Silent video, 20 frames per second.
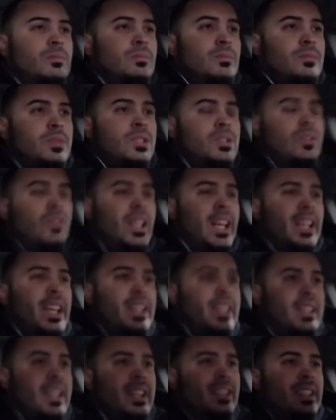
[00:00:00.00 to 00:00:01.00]
So like
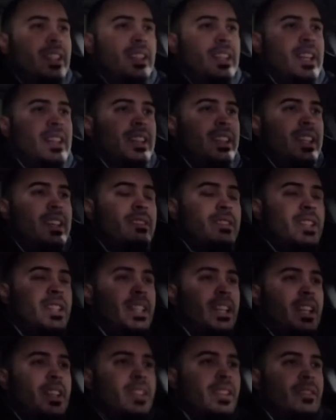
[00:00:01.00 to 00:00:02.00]
in theory
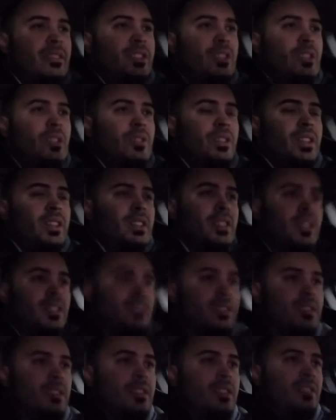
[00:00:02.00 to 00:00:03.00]
there, even though
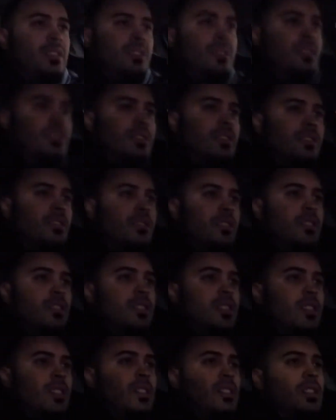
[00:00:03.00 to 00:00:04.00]

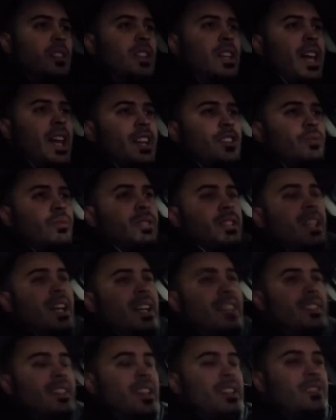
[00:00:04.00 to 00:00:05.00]
the actual
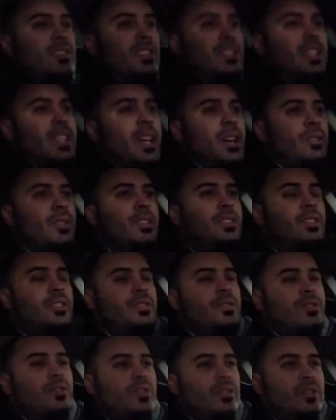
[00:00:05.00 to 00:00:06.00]
die size on the
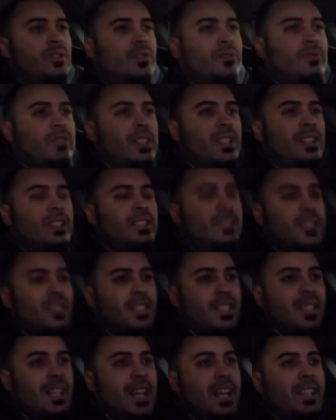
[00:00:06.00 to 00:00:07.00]
characters are
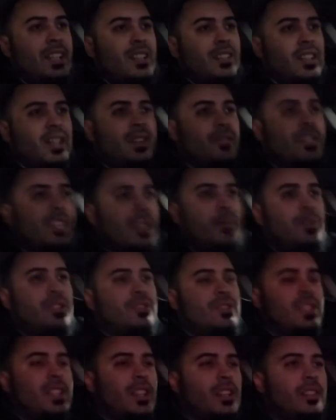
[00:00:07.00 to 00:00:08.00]
realistically lacking a lot of
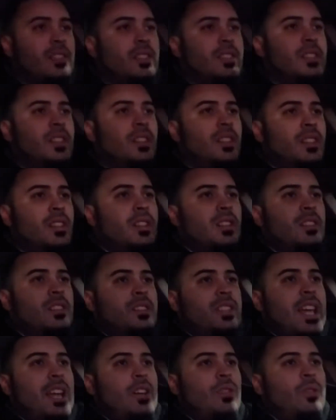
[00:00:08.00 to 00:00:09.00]
damage there,
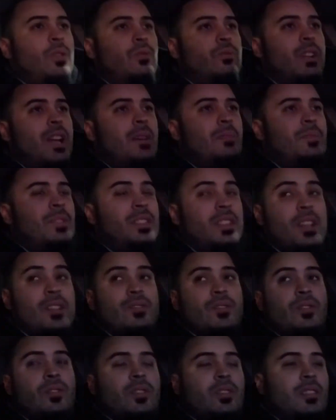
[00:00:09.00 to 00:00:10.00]
that whole ramp
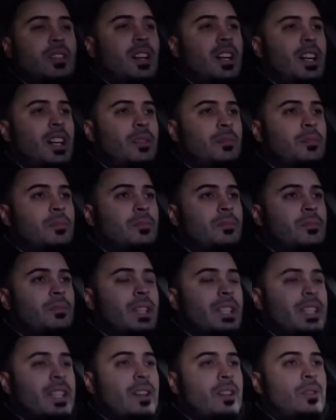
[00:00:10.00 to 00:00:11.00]
potential
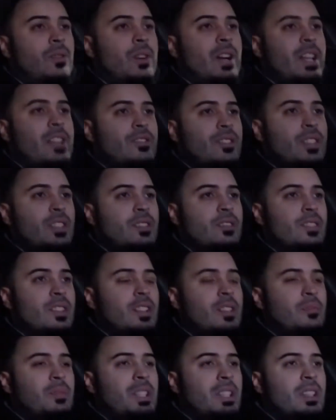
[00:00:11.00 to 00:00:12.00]
in the whole engine is going
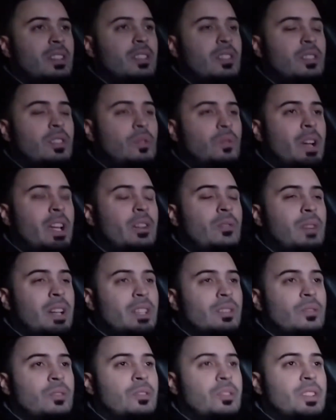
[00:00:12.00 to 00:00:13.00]
to be quite
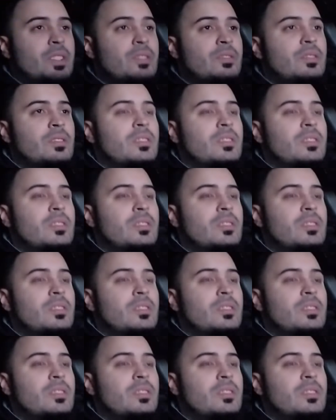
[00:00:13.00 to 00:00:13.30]
ludicrous.